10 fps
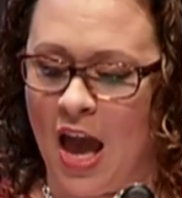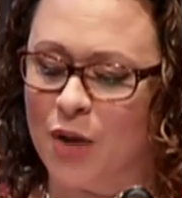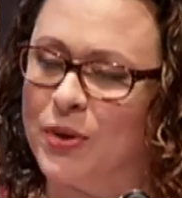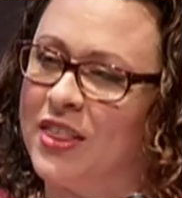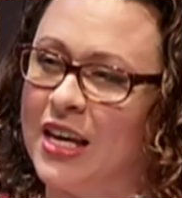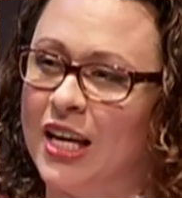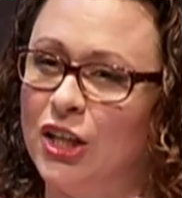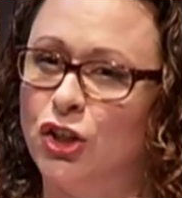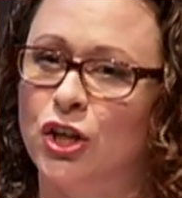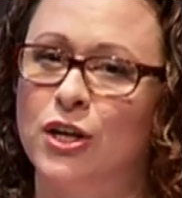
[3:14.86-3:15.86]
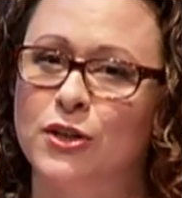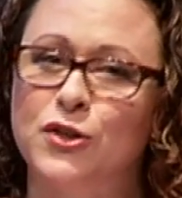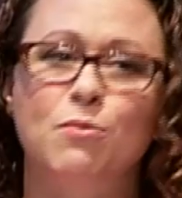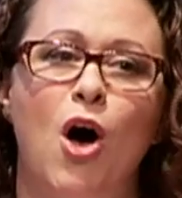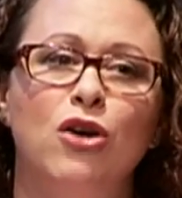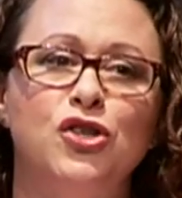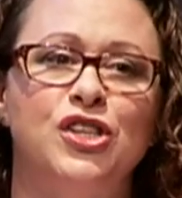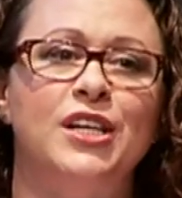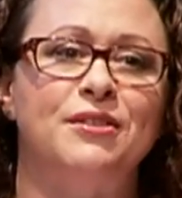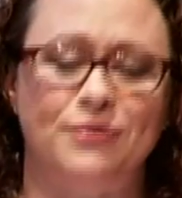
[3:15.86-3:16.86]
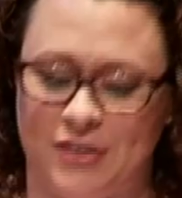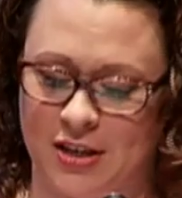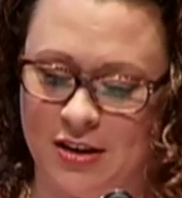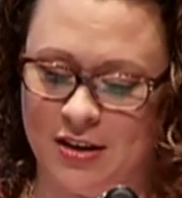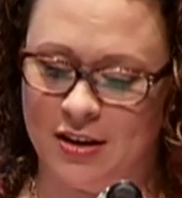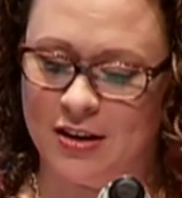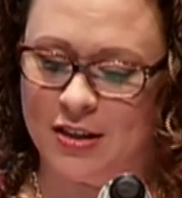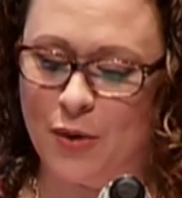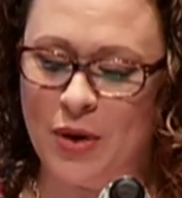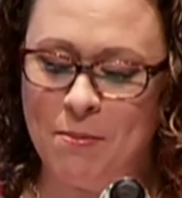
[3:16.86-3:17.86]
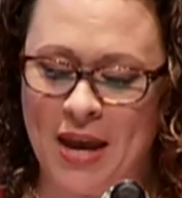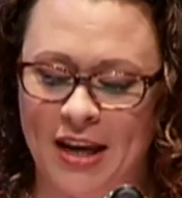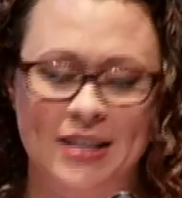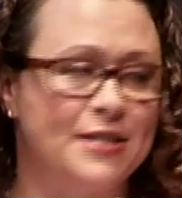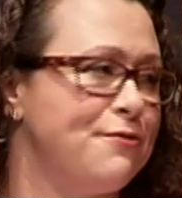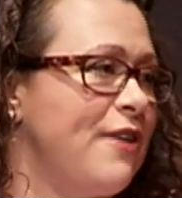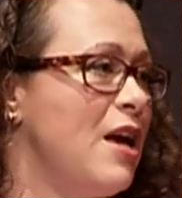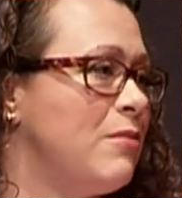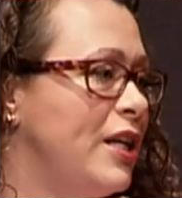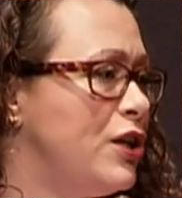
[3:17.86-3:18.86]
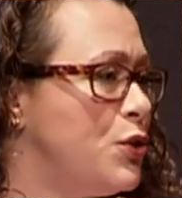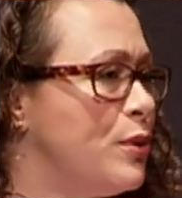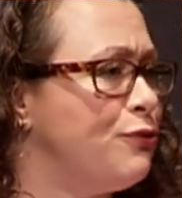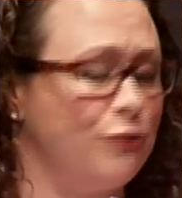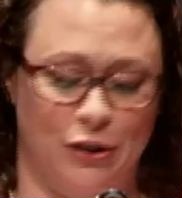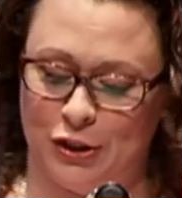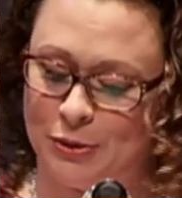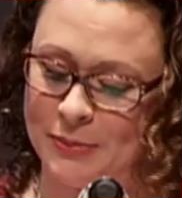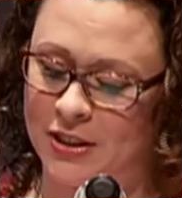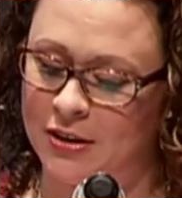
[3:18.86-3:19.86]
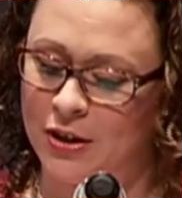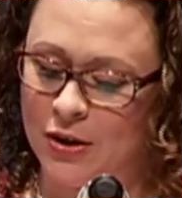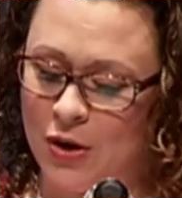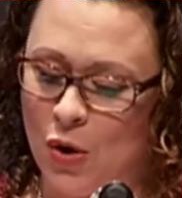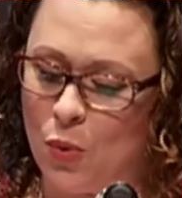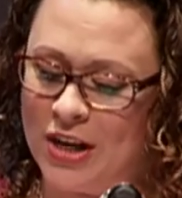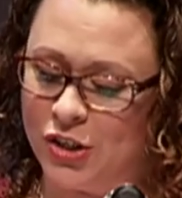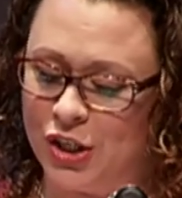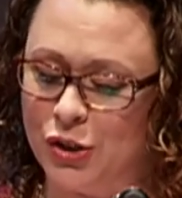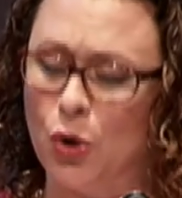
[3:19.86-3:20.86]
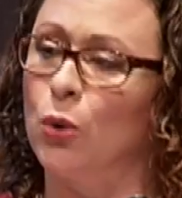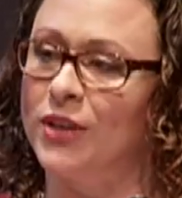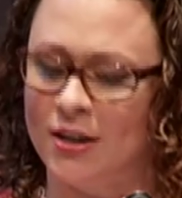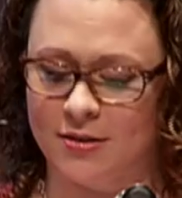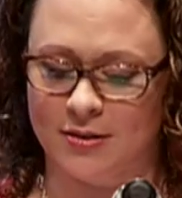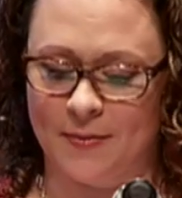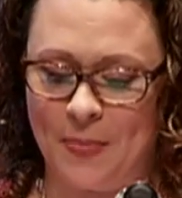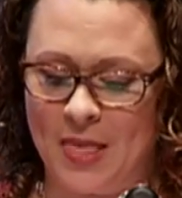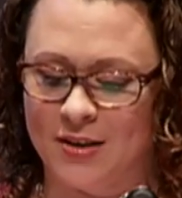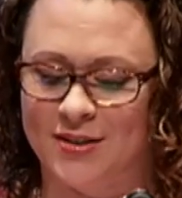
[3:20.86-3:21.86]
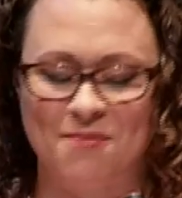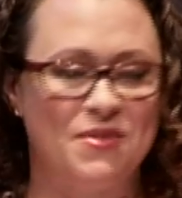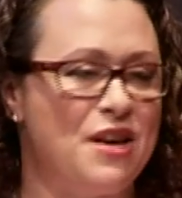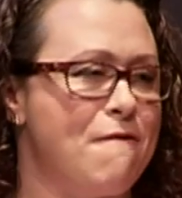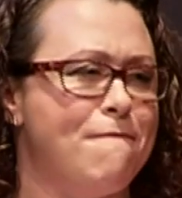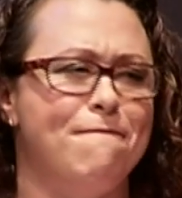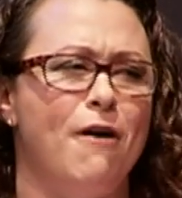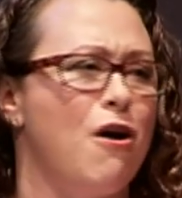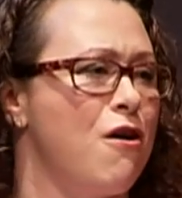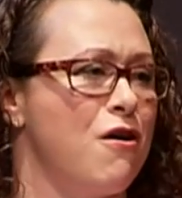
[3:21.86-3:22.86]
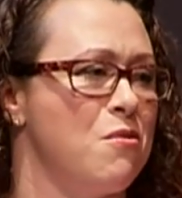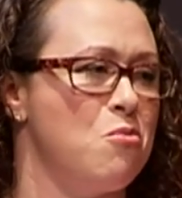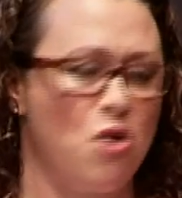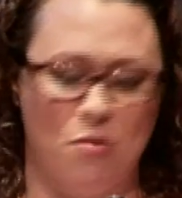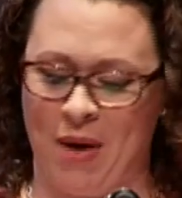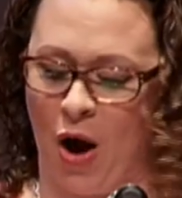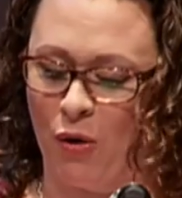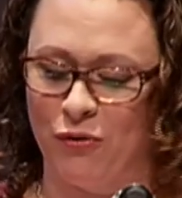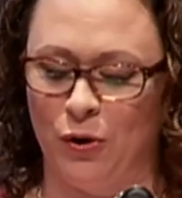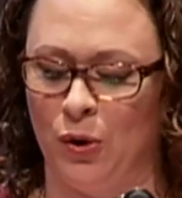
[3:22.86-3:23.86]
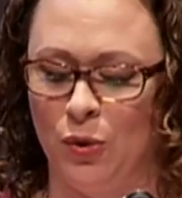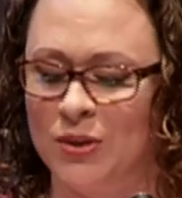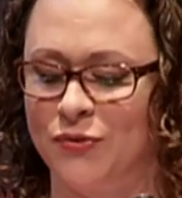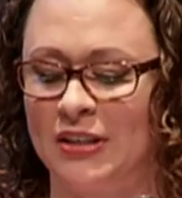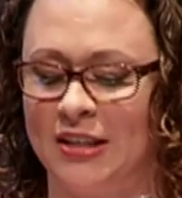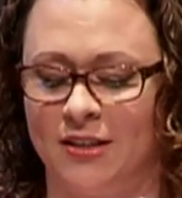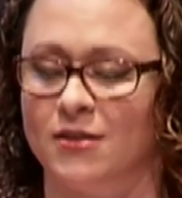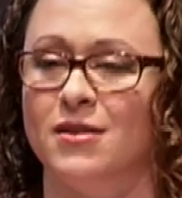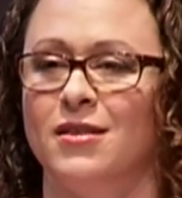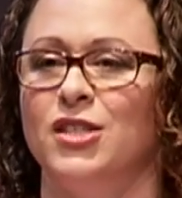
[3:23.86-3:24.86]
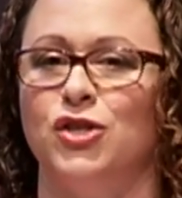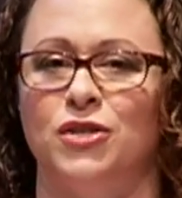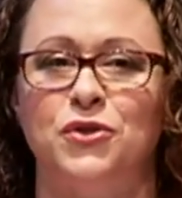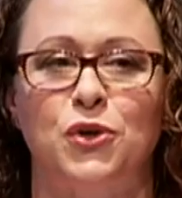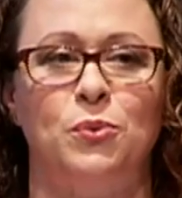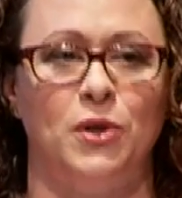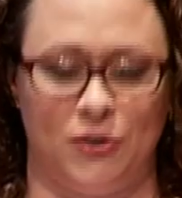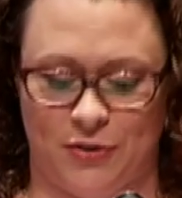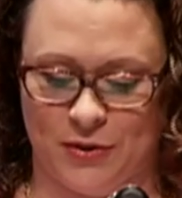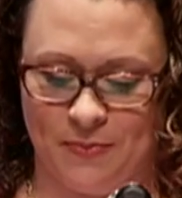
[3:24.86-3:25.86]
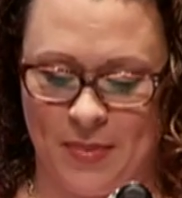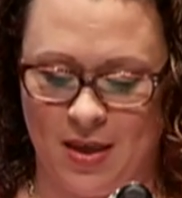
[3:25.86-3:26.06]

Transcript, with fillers: And with each small shift that we made as a family to affirm what she told us, something far more powerful was released than just her words.